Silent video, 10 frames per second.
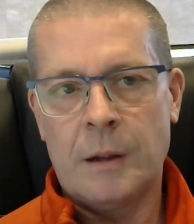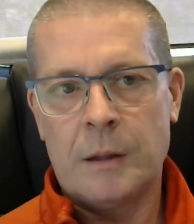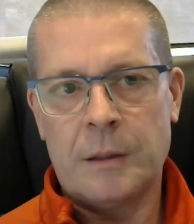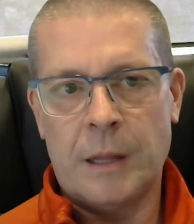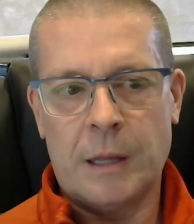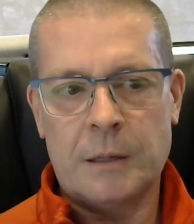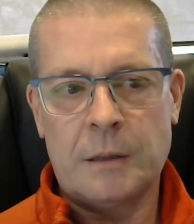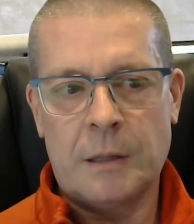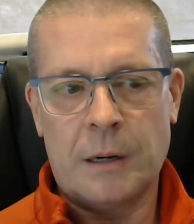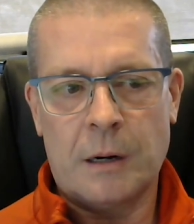
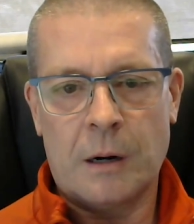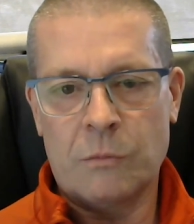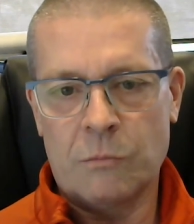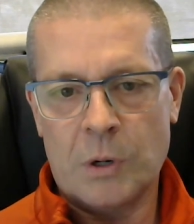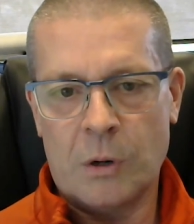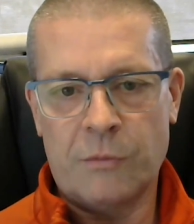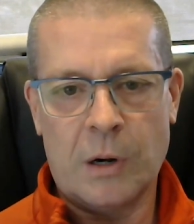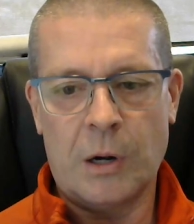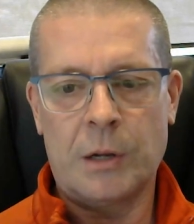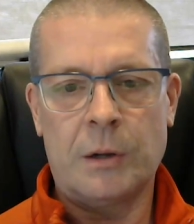that are
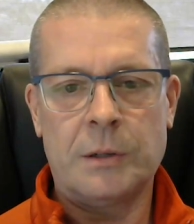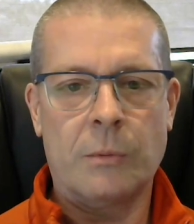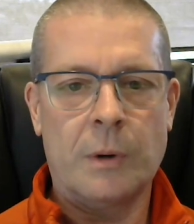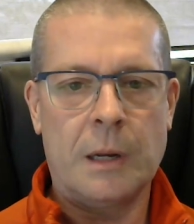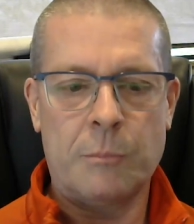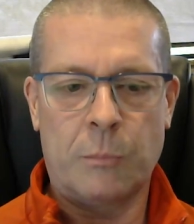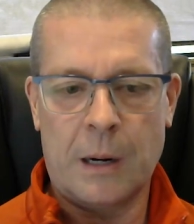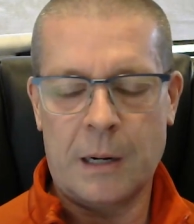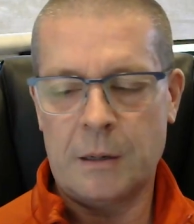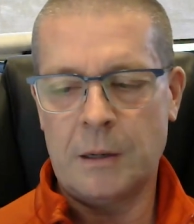very good to read.
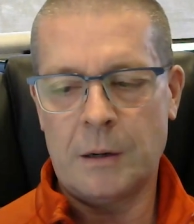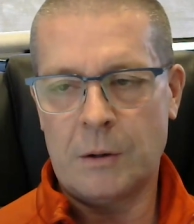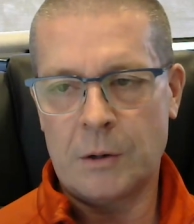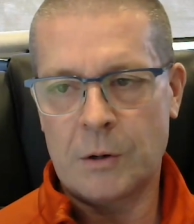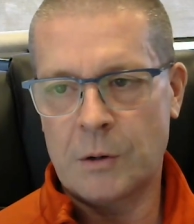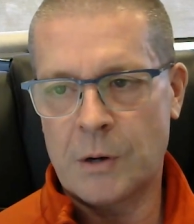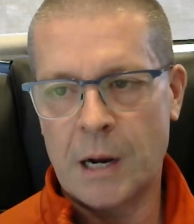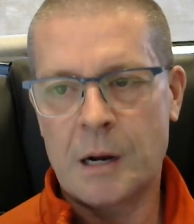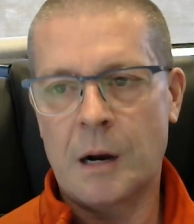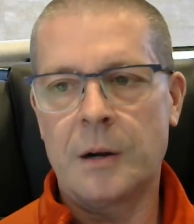
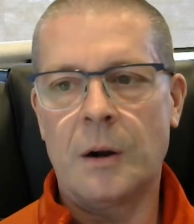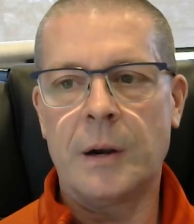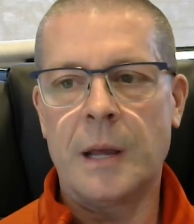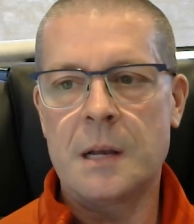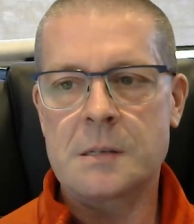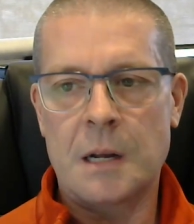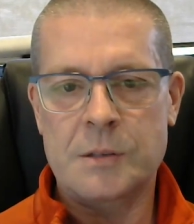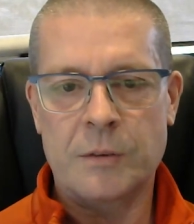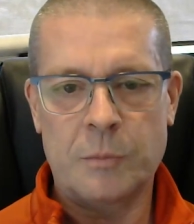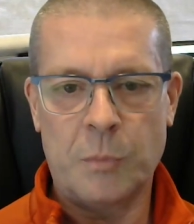Grant Cardone has
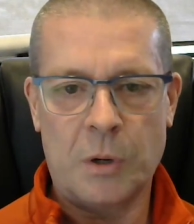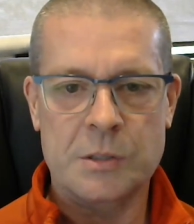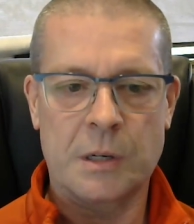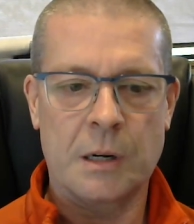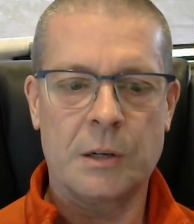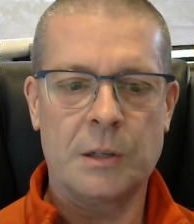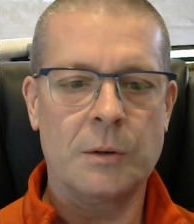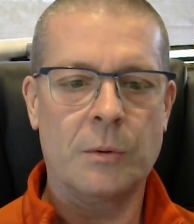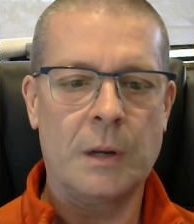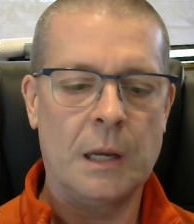lots of books that are good
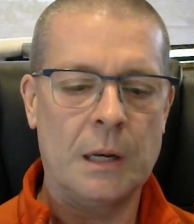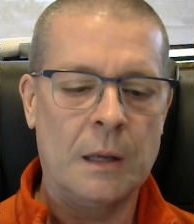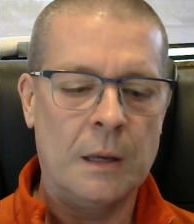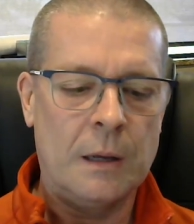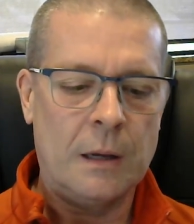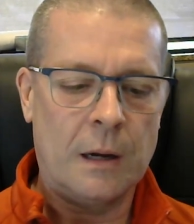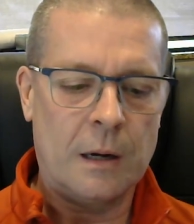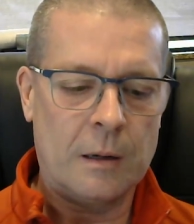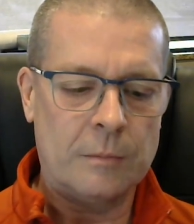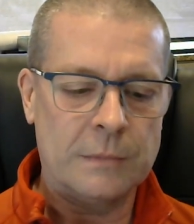to read.
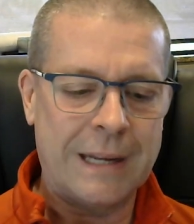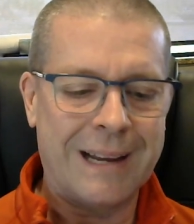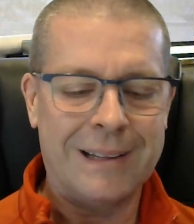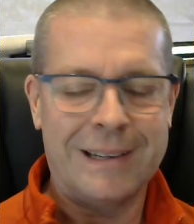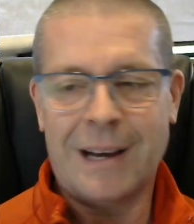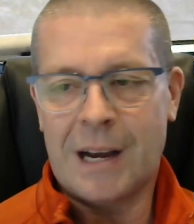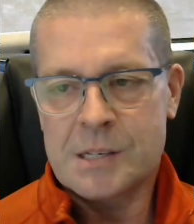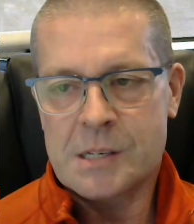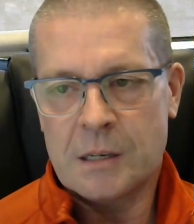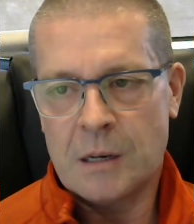Natalie
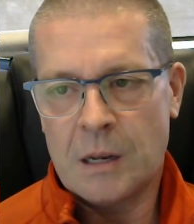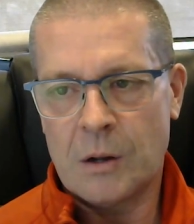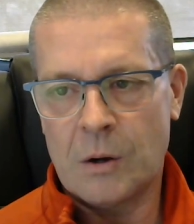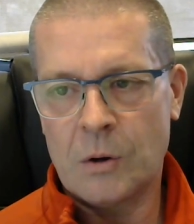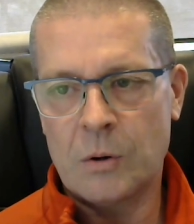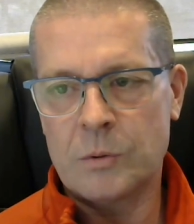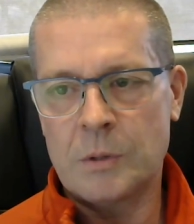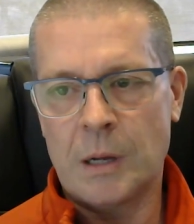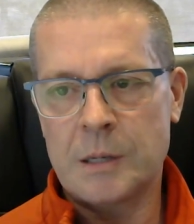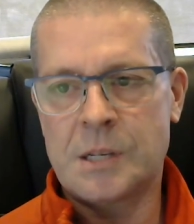Dawson,
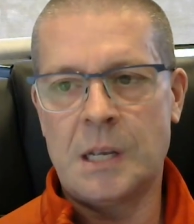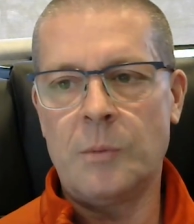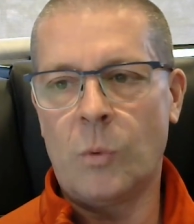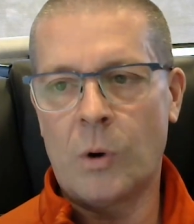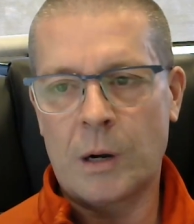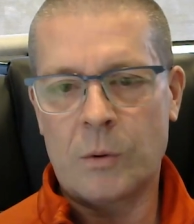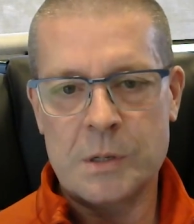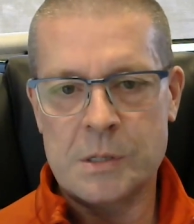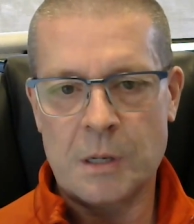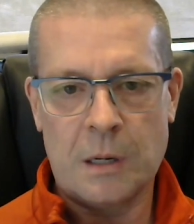Teamwork
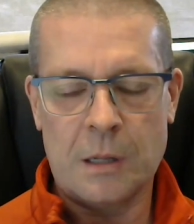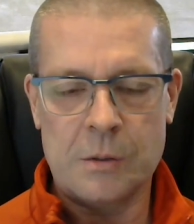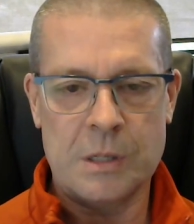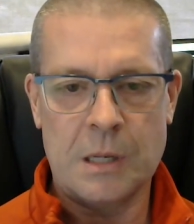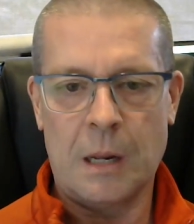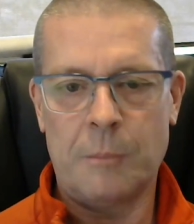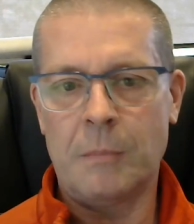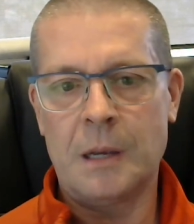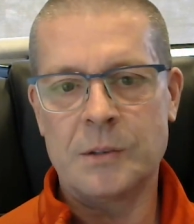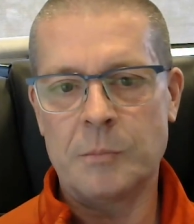was an
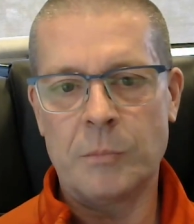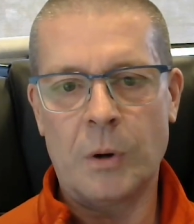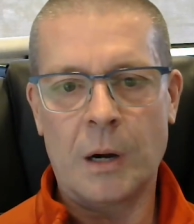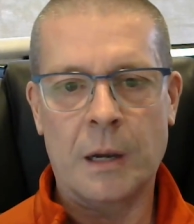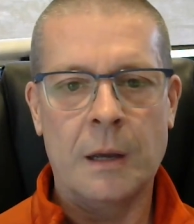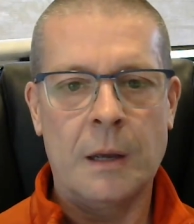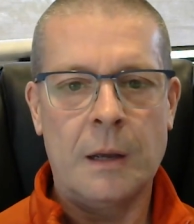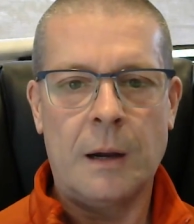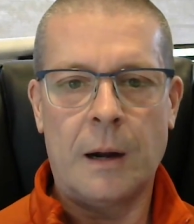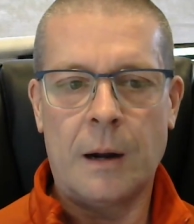amazing book.
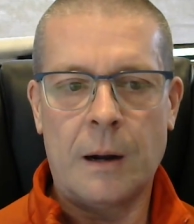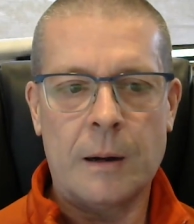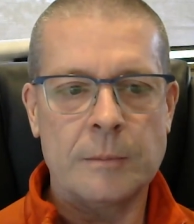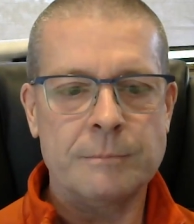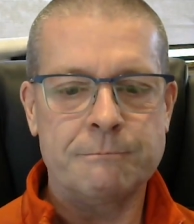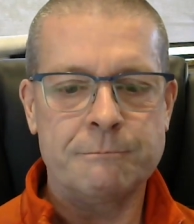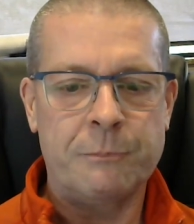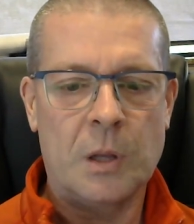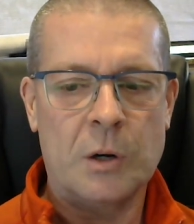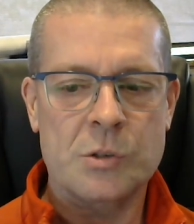
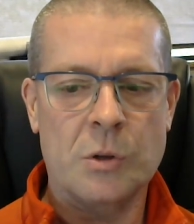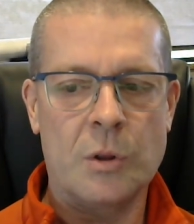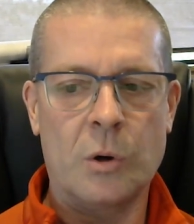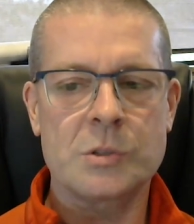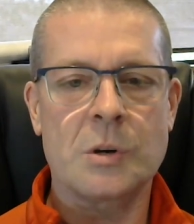So those are